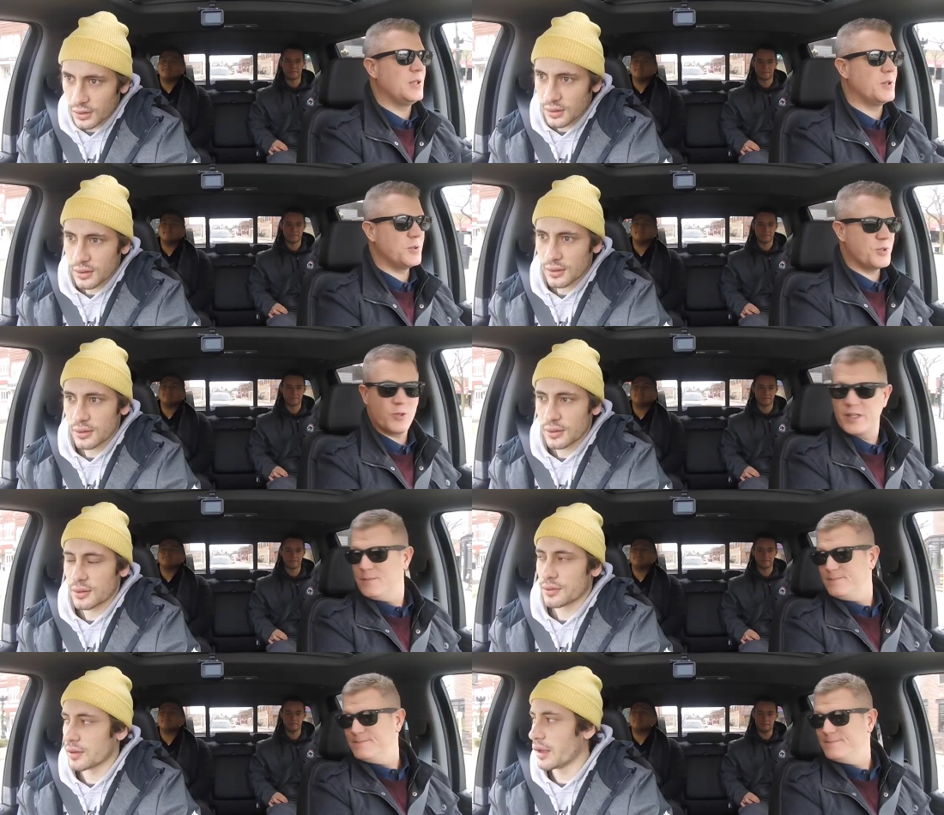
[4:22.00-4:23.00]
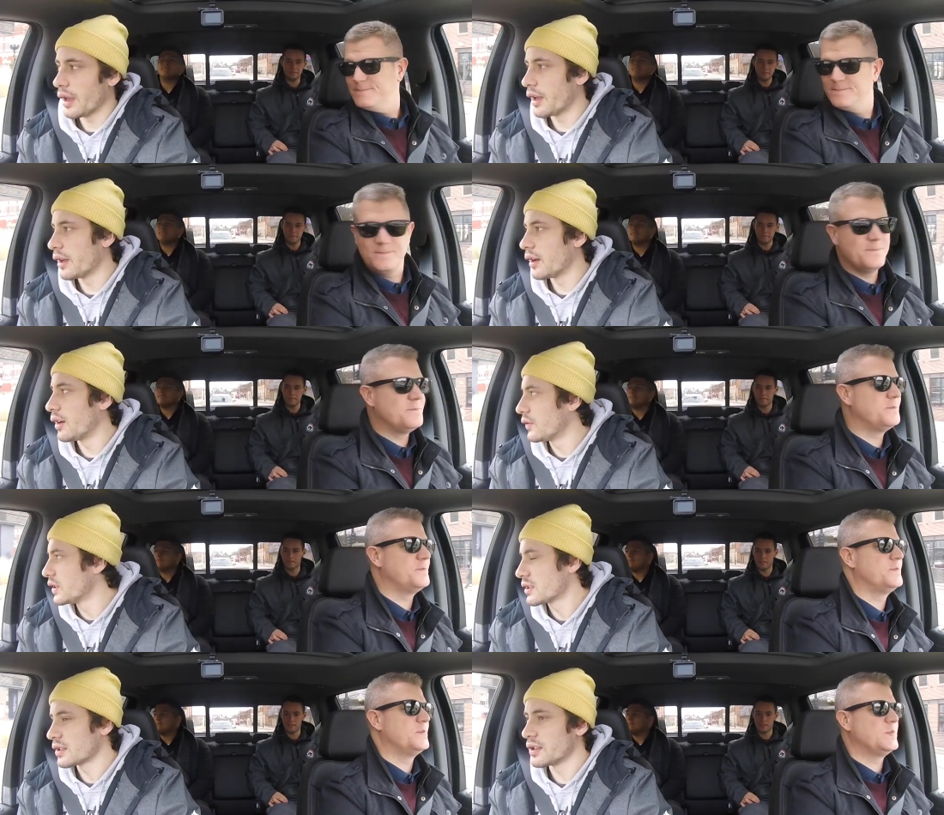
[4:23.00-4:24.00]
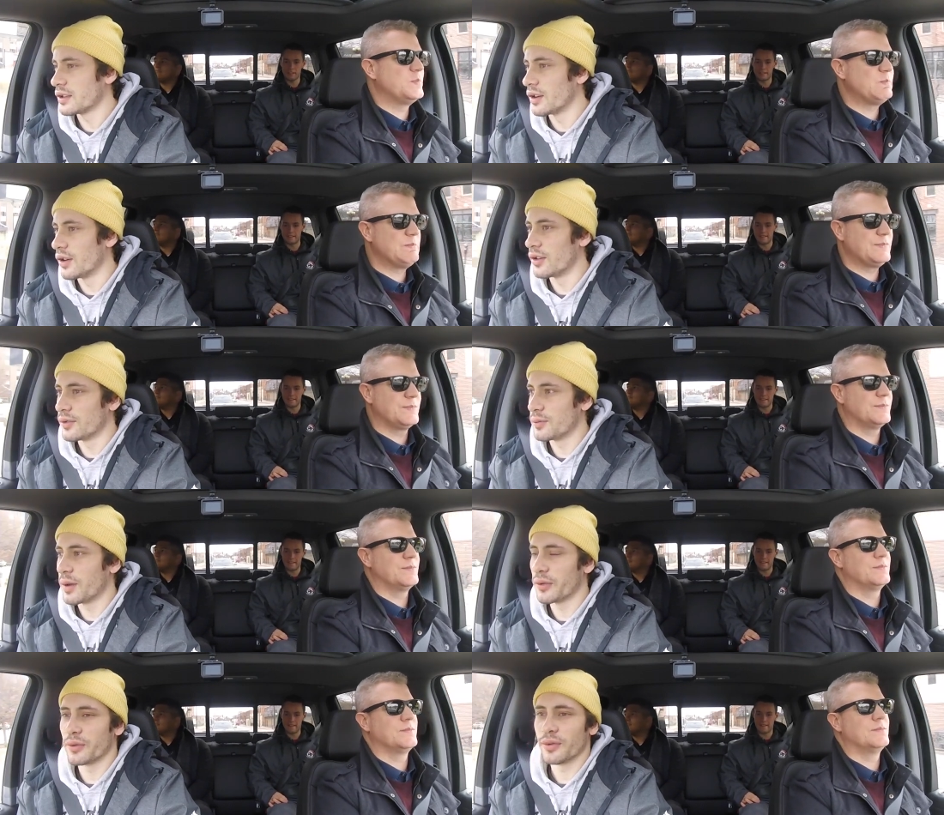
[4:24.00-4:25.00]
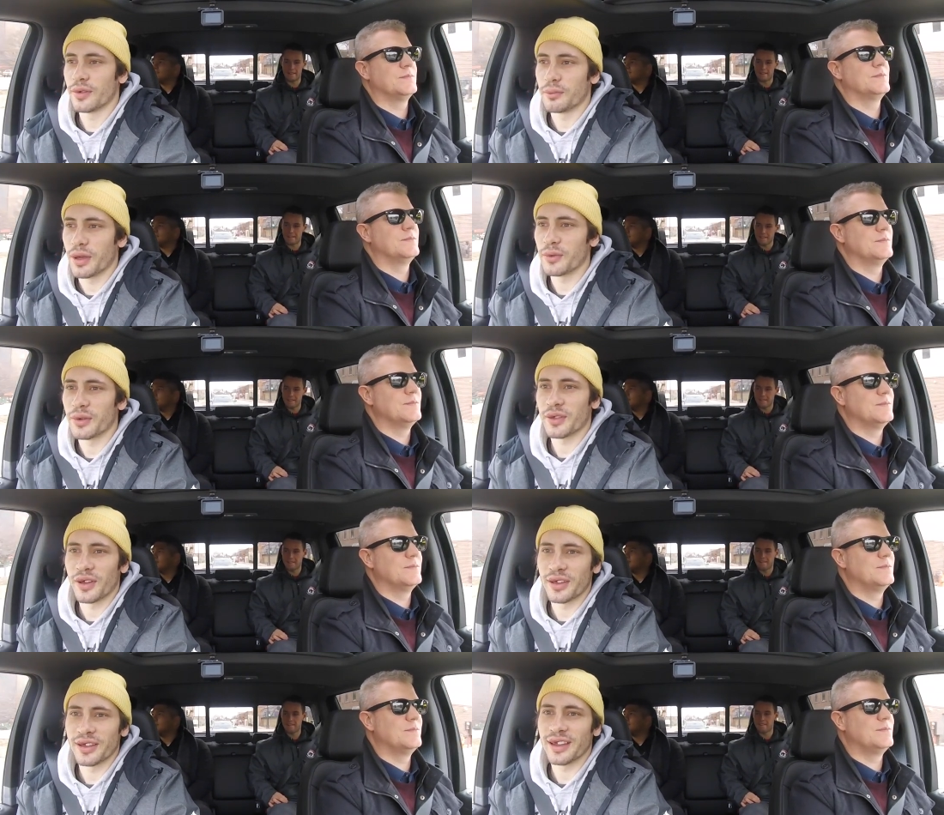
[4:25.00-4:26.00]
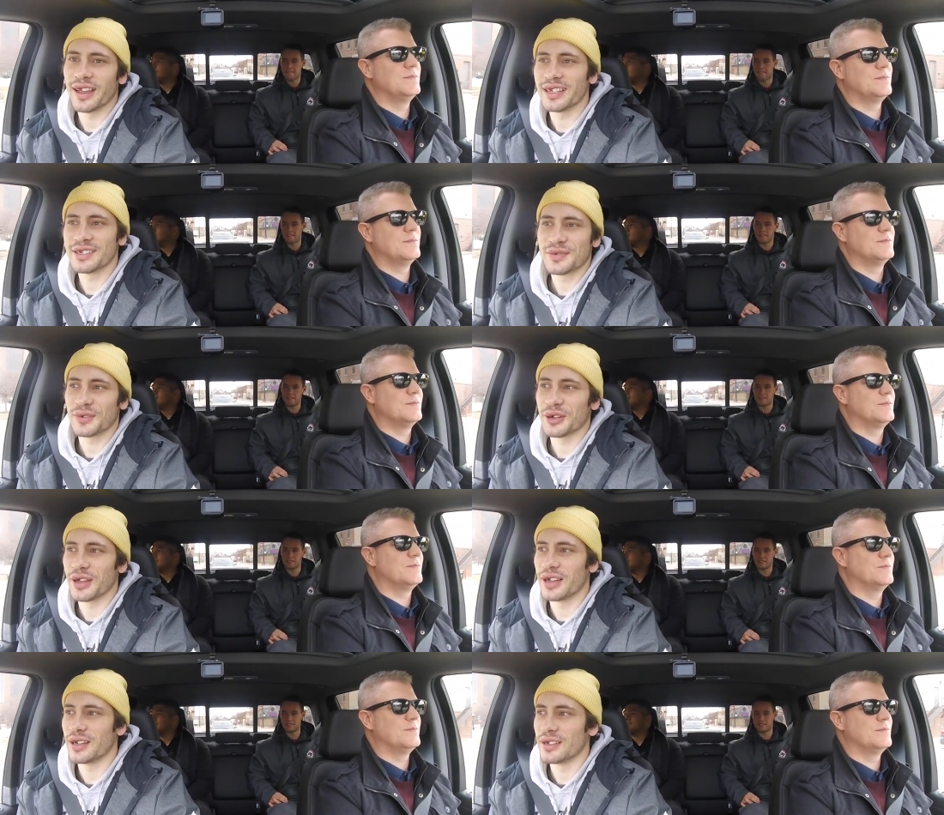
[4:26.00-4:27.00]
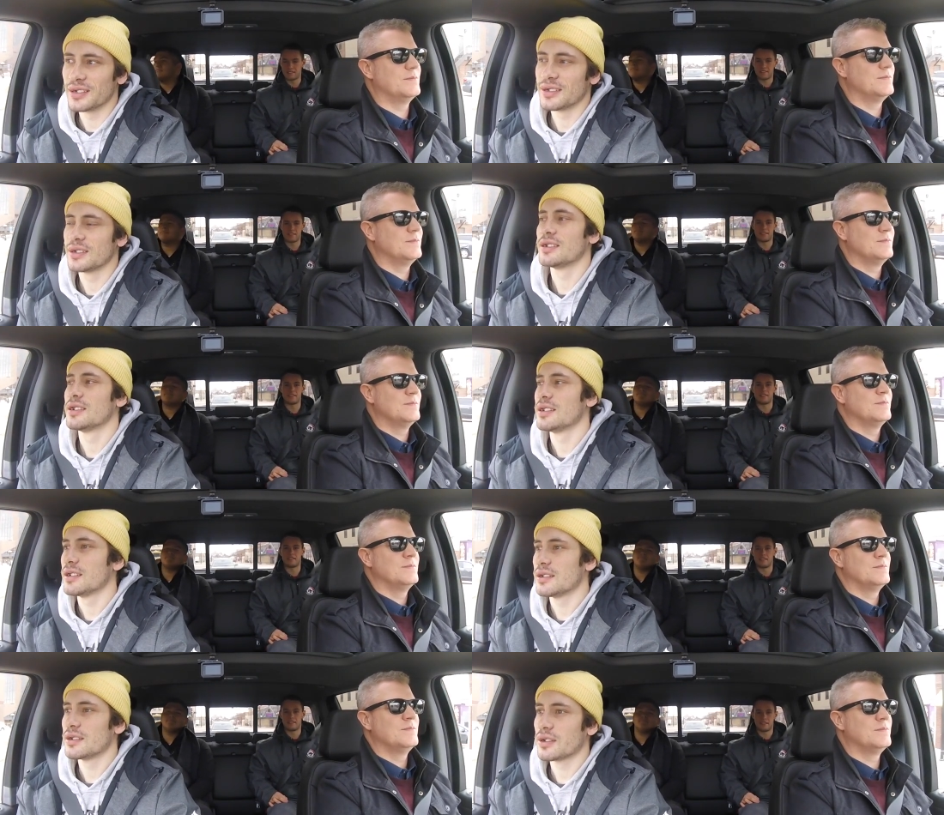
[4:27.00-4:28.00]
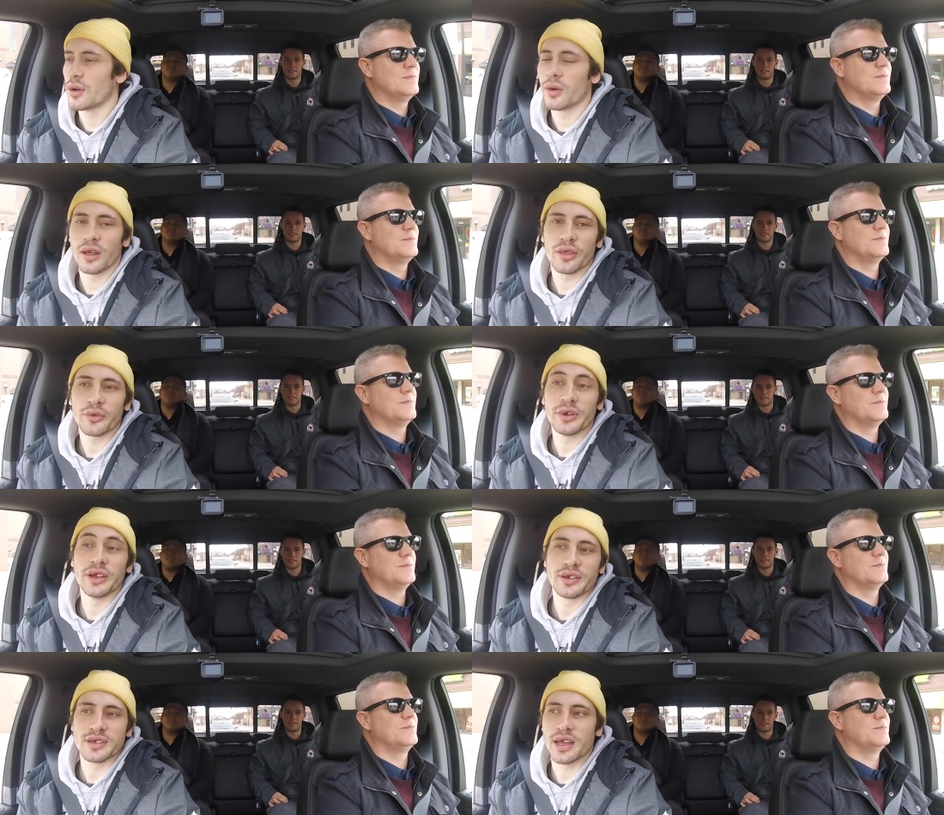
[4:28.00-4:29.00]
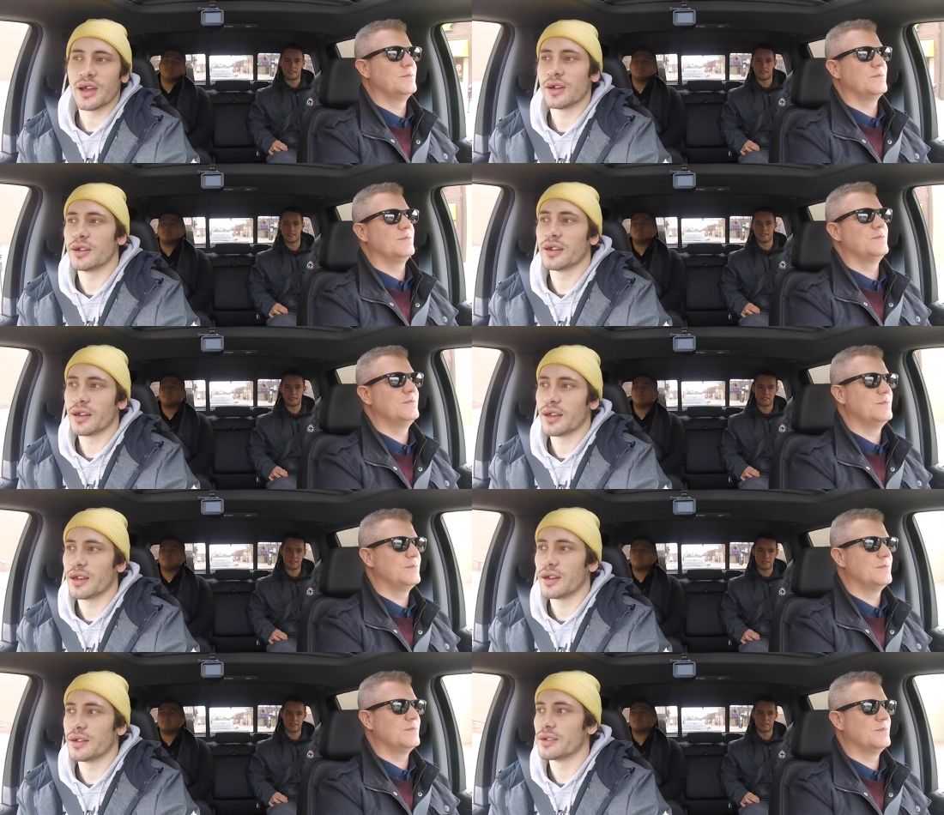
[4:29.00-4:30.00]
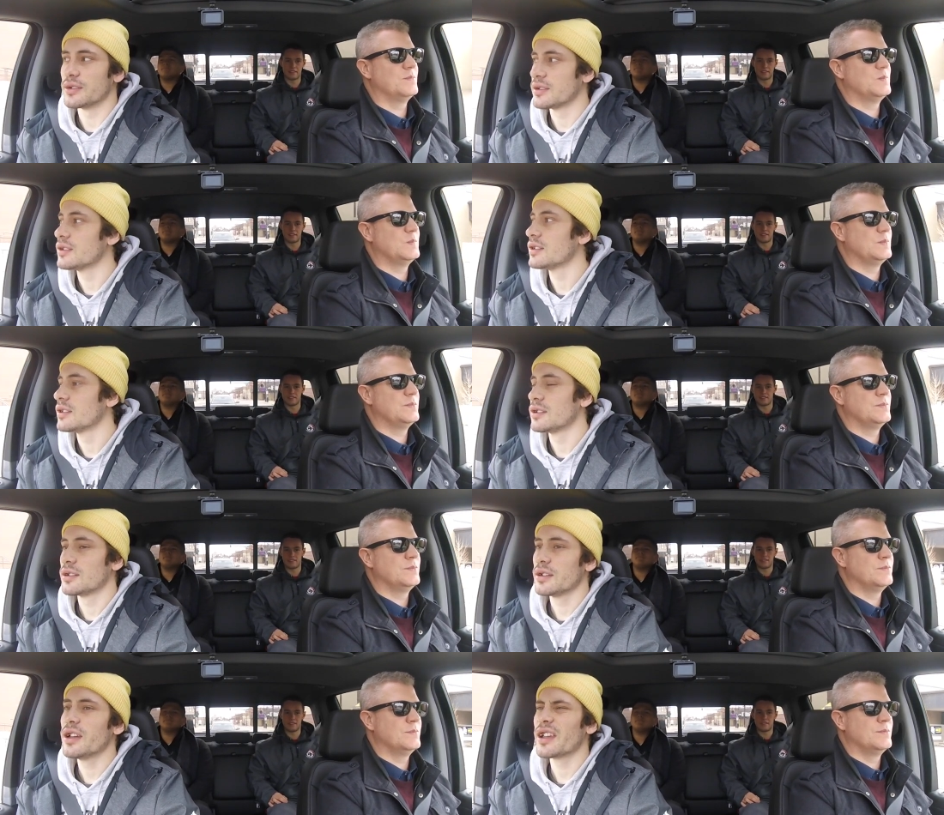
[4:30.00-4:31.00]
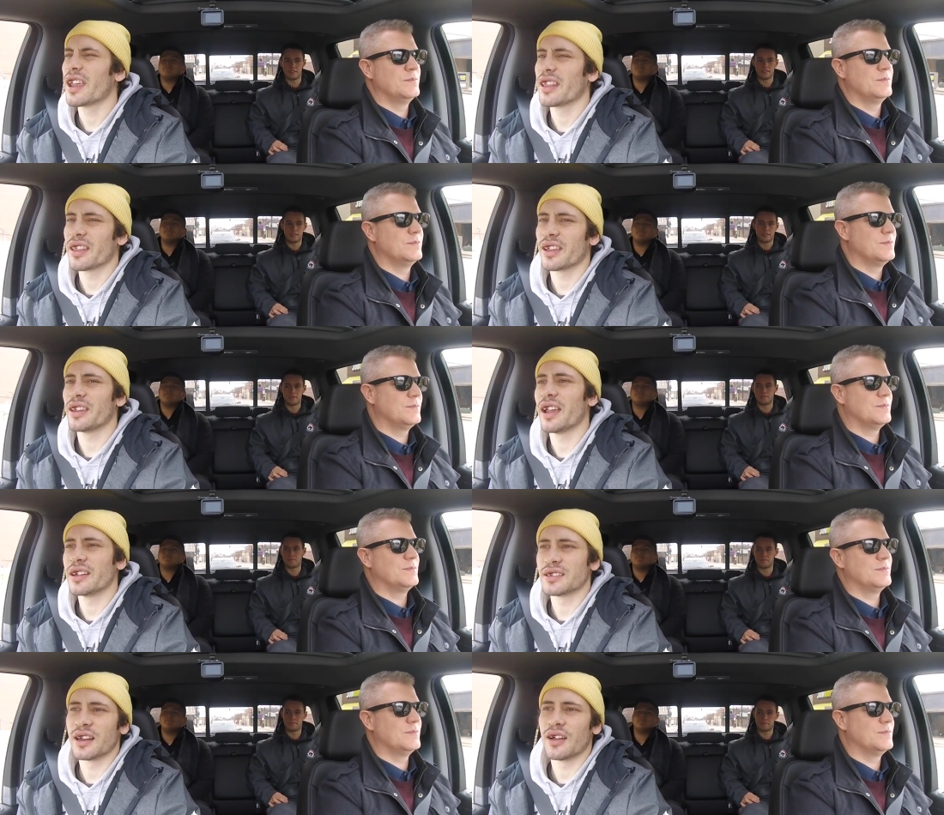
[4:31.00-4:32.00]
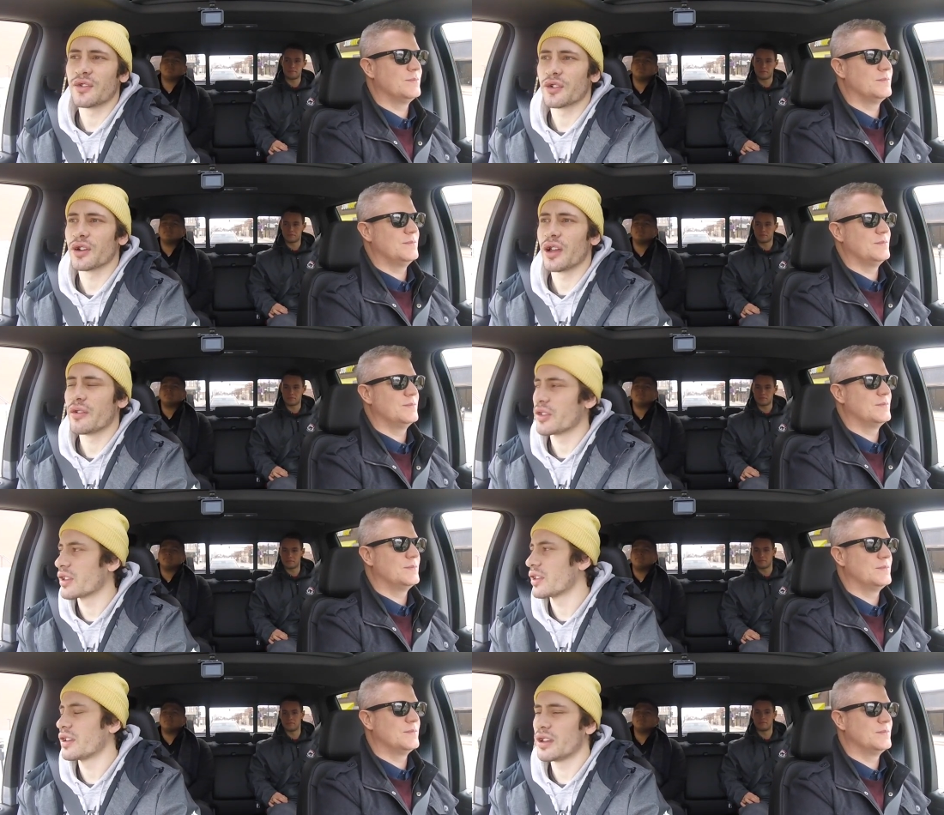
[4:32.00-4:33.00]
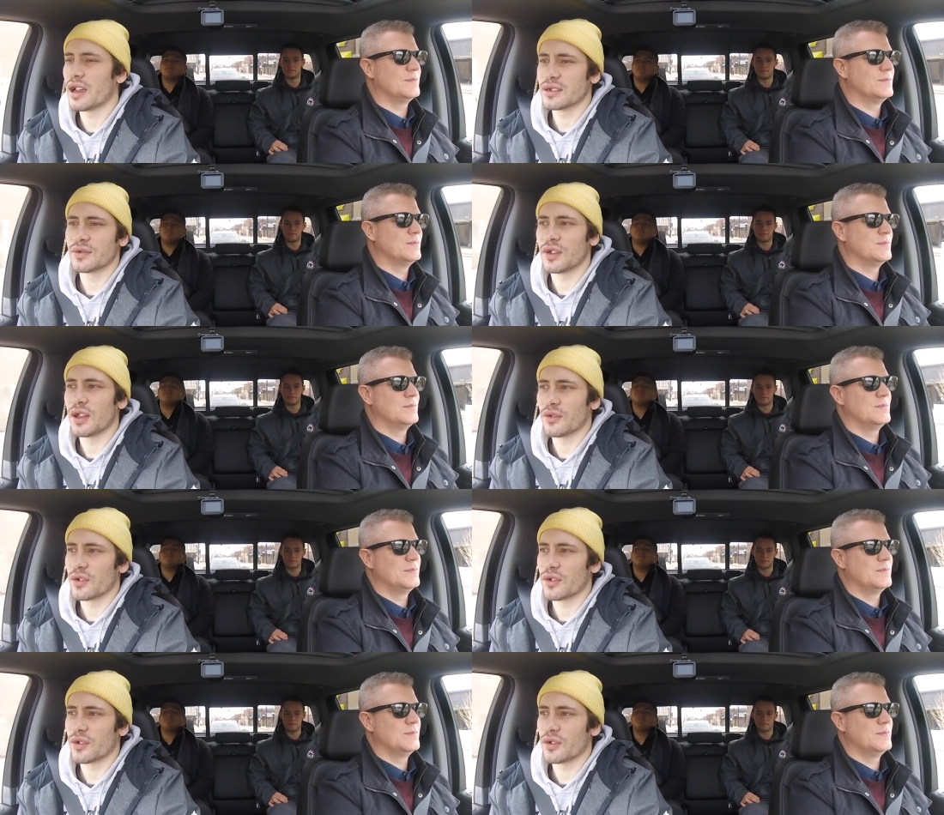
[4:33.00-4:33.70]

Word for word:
Speaker 1: And about you, Joey? Yeah, obviously, you know, I've been been with all you guys for uh, going on three years now, and uh, can't thank you guys enough for uh, everything that you guys have done